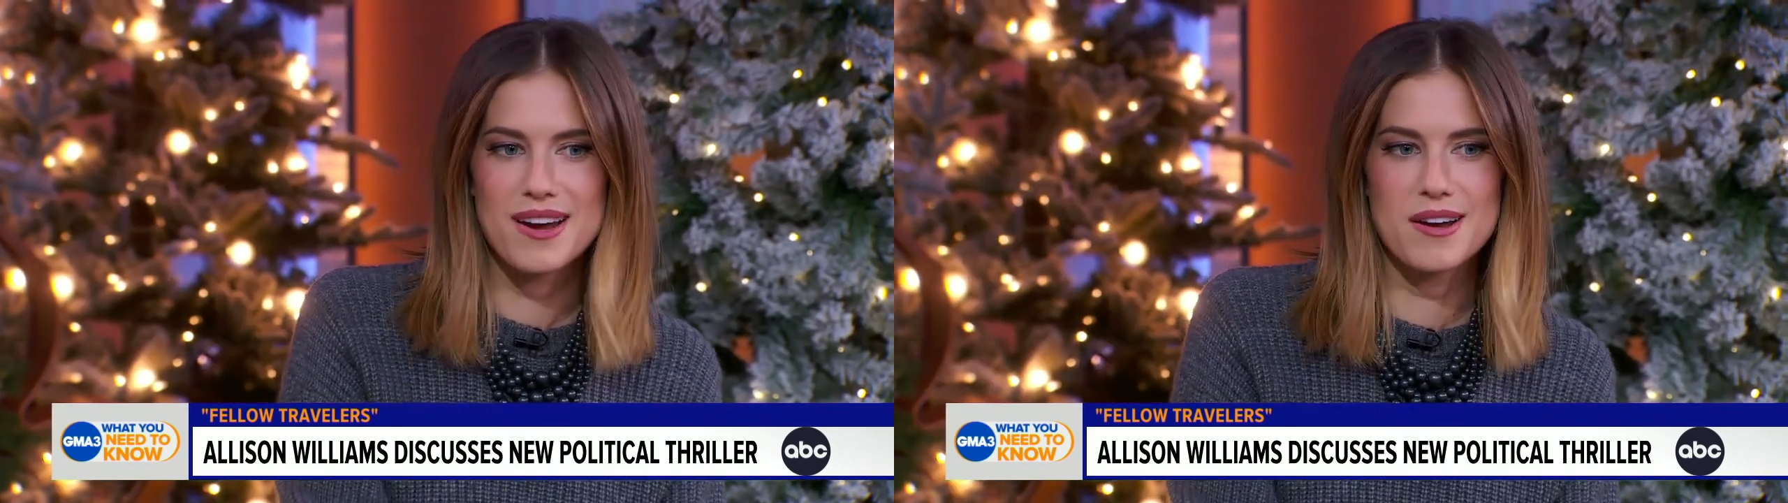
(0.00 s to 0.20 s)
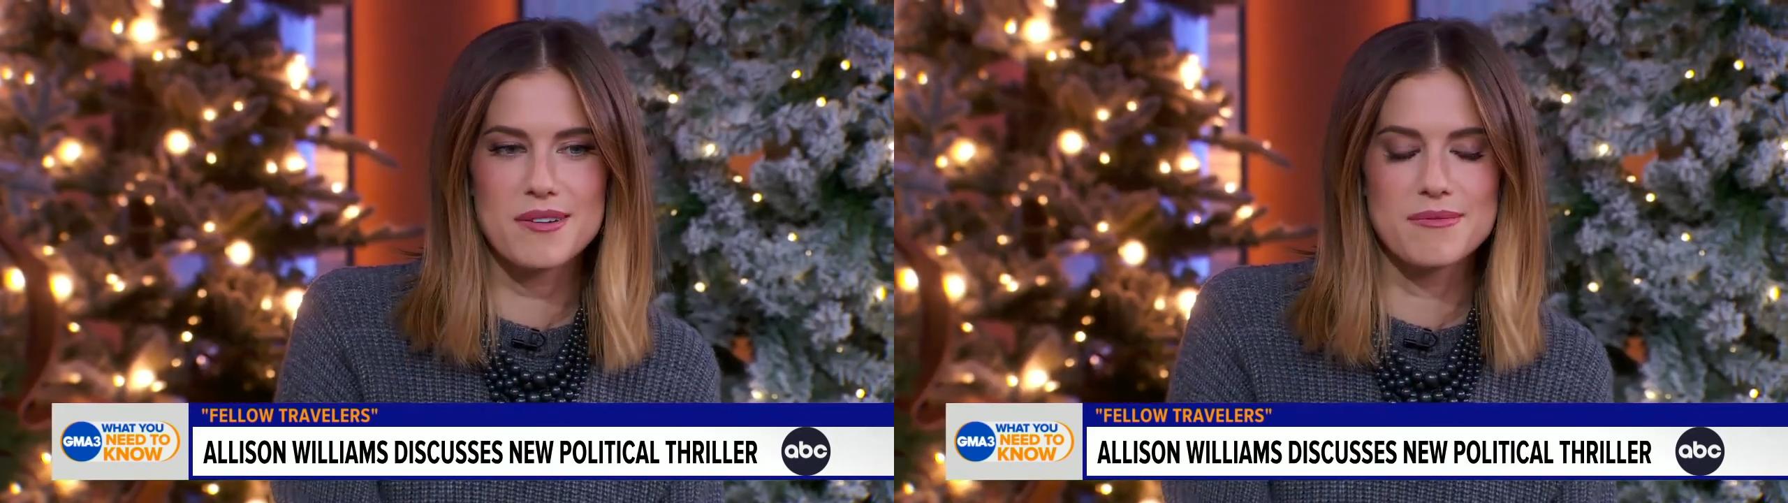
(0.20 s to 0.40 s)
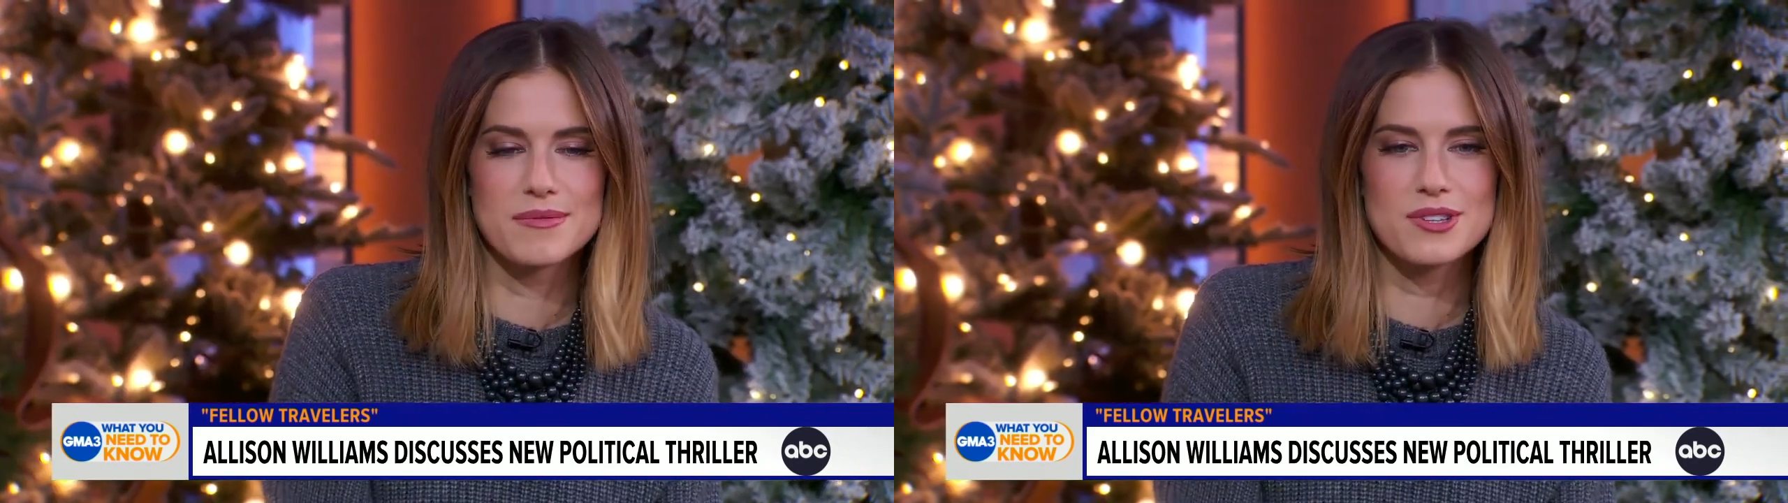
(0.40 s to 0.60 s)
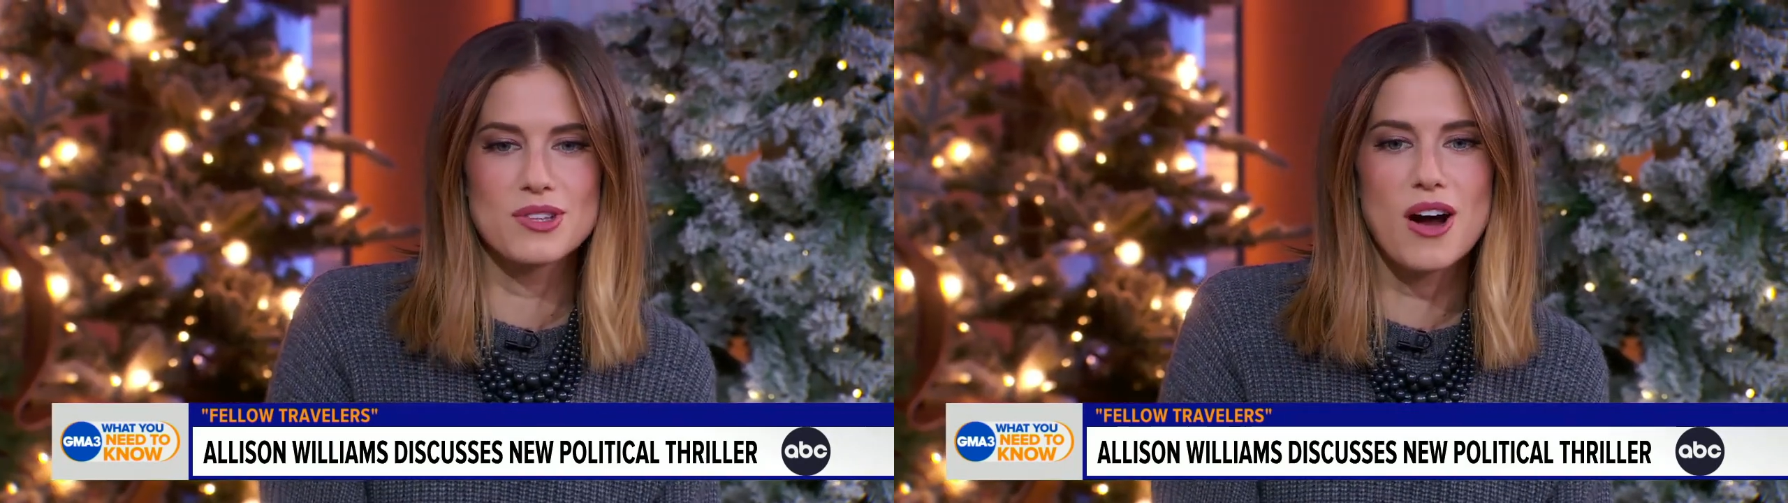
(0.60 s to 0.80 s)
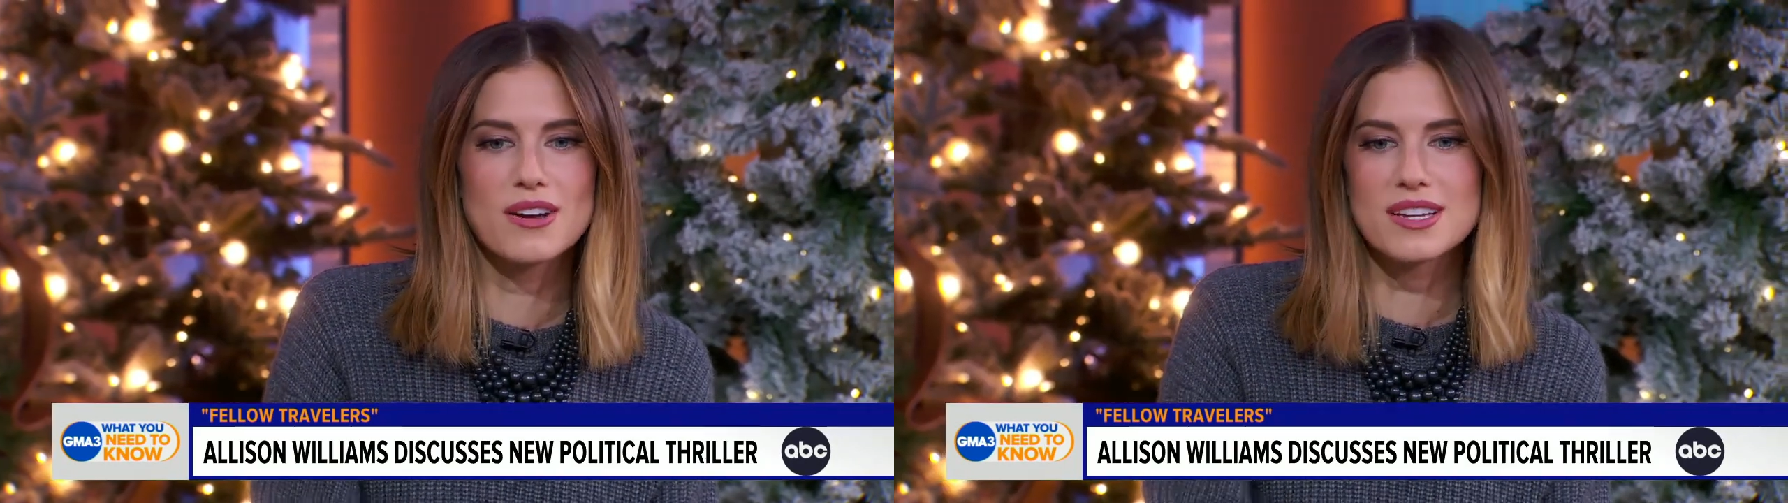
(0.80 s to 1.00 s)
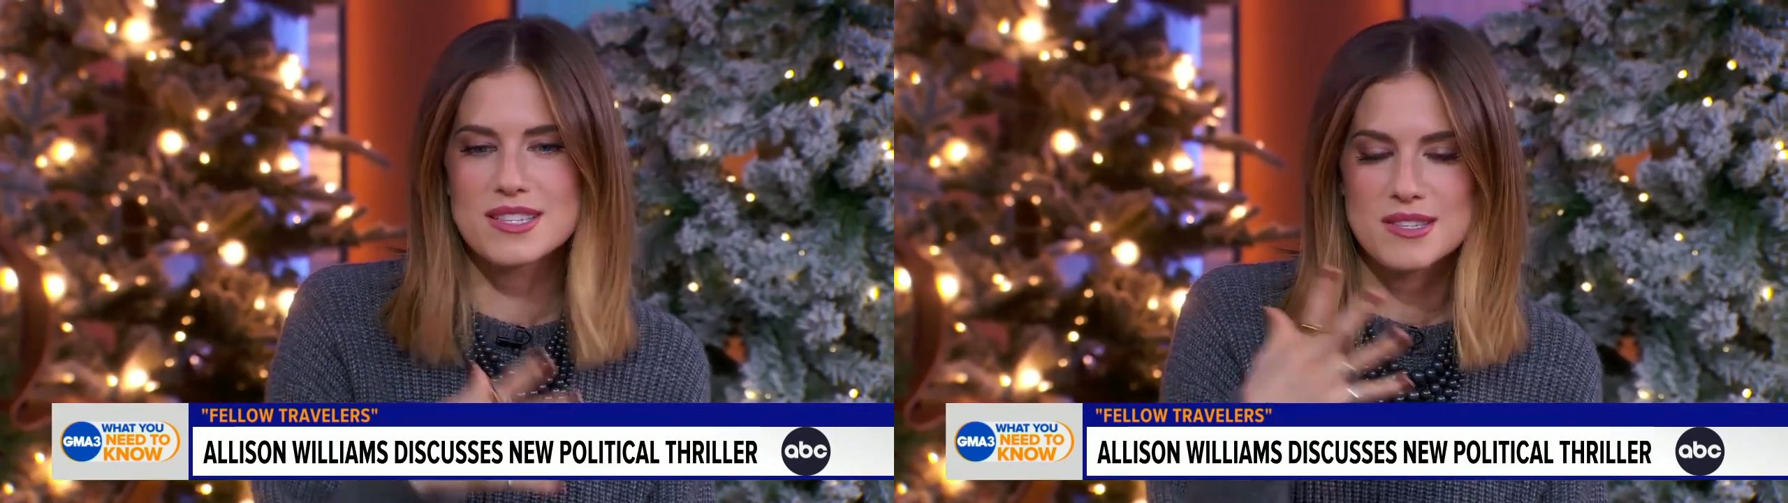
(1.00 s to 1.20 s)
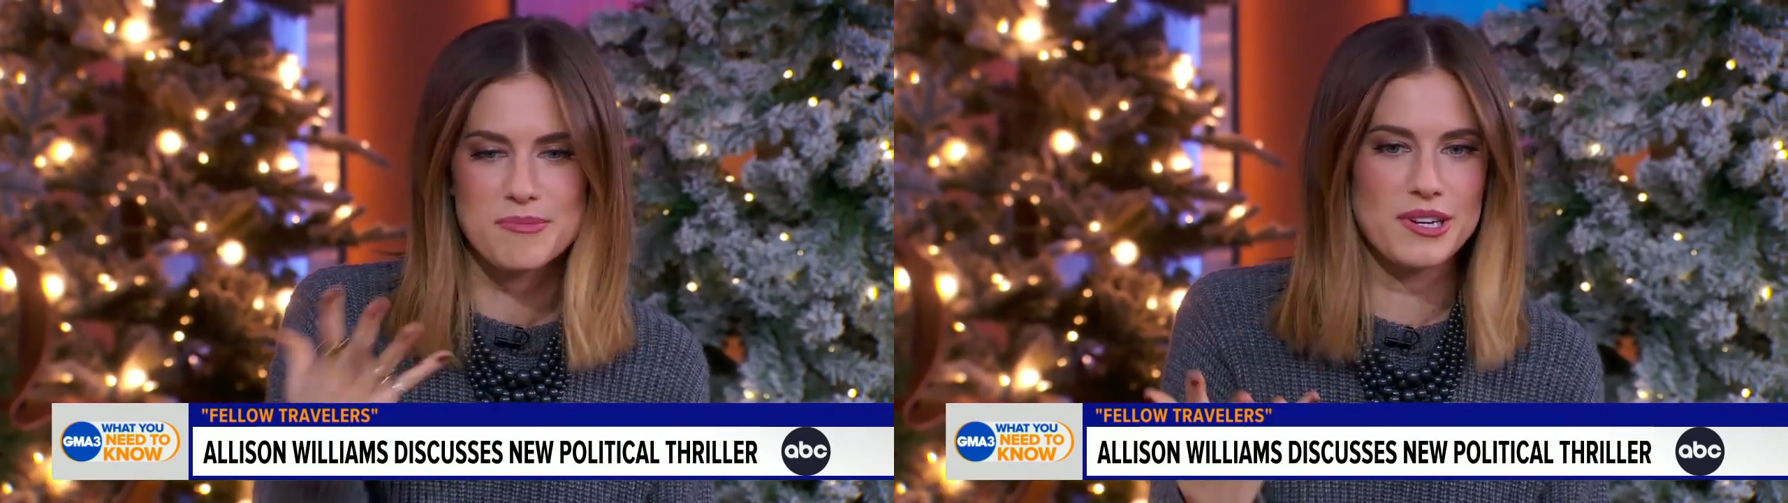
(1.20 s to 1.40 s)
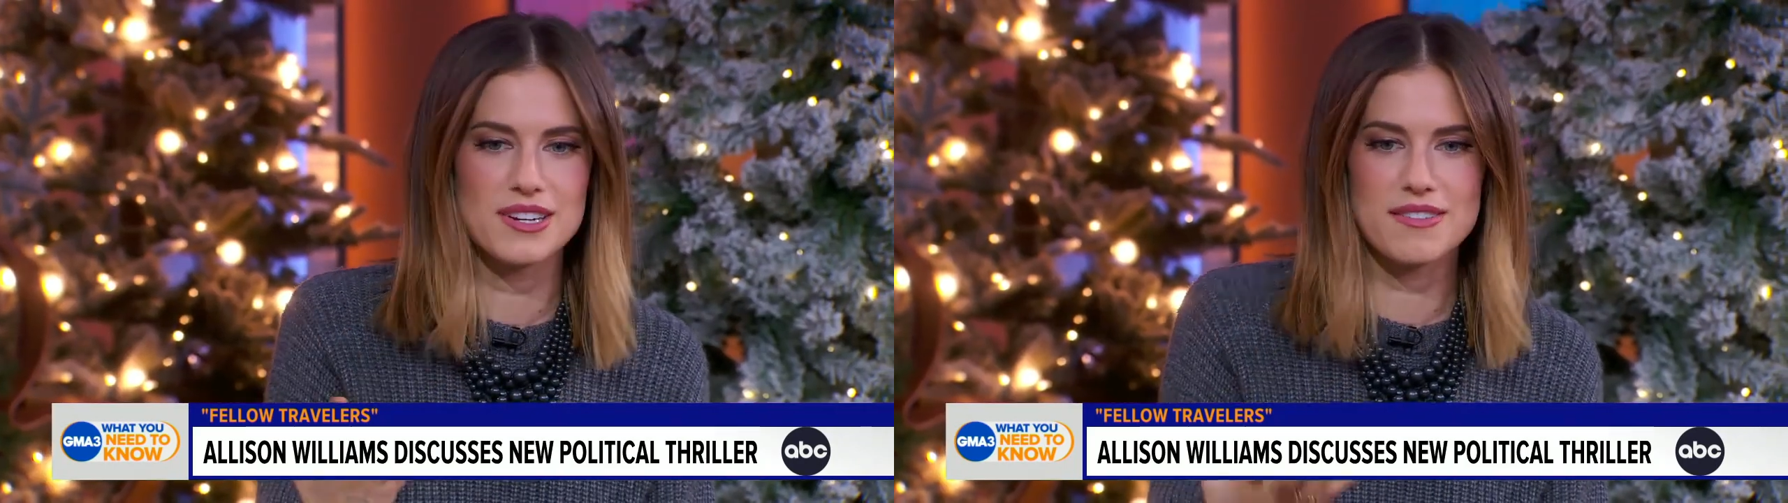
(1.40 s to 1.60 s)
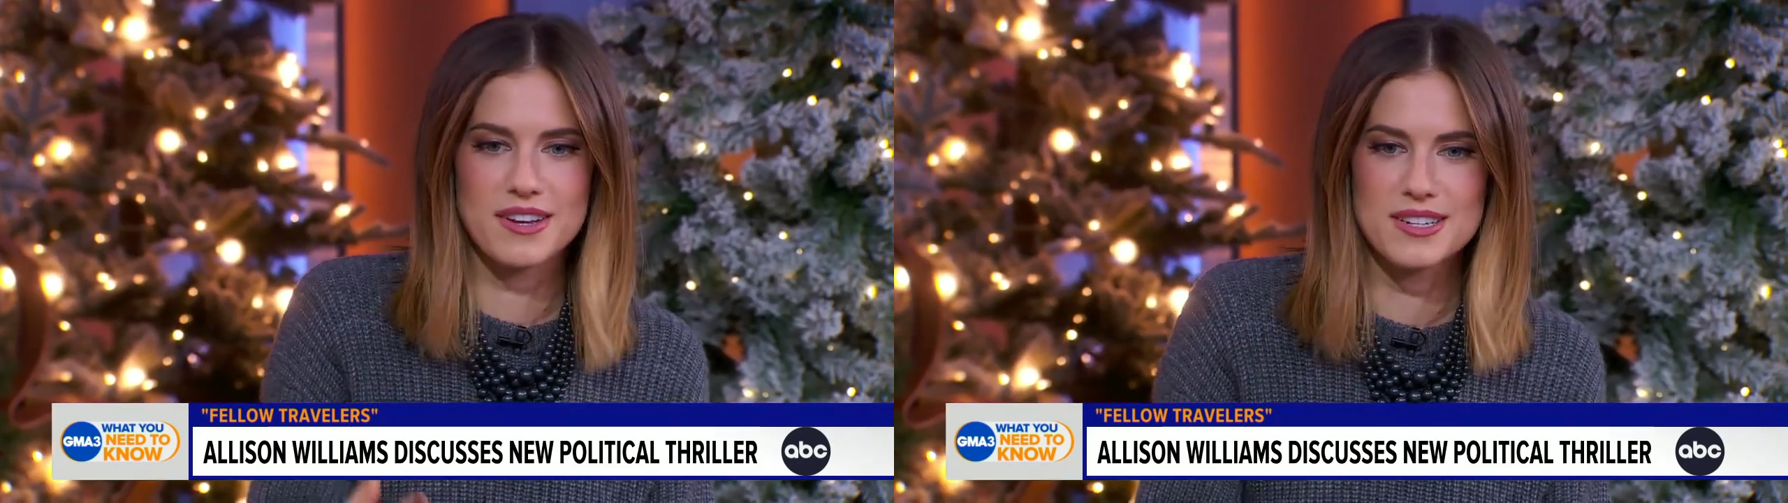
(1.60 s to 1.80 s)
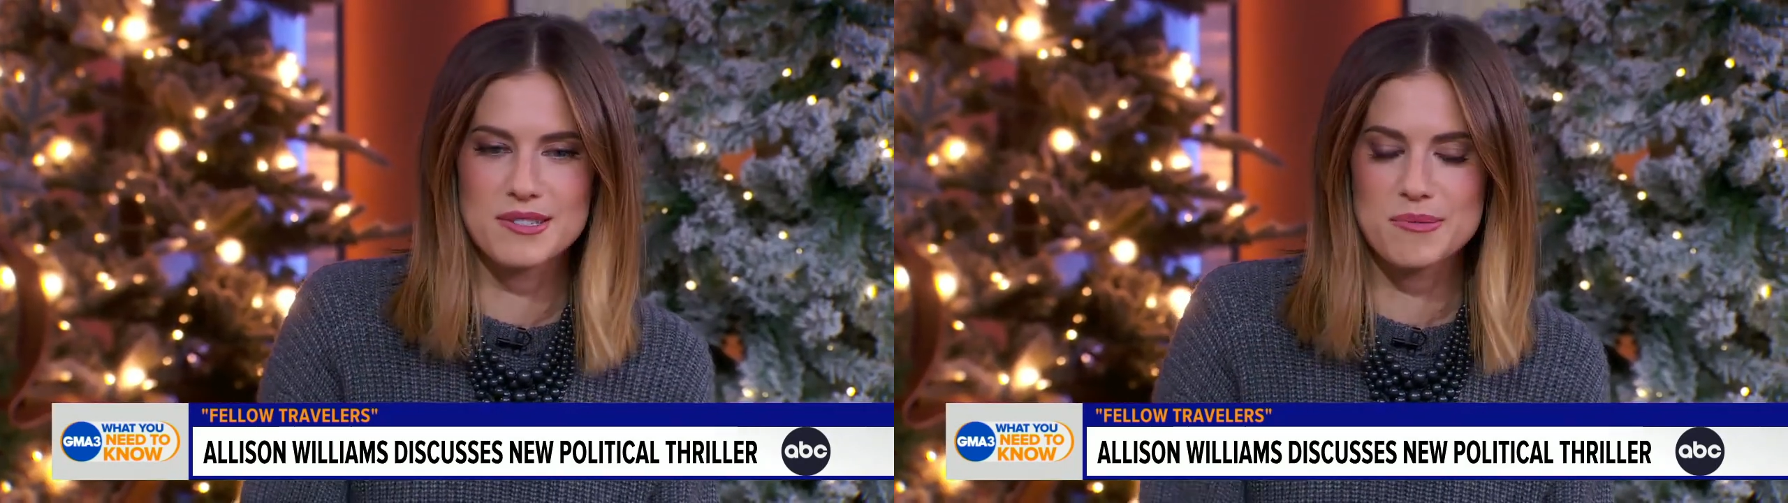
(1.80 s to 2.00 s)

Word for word: Um, the longest period I've gotten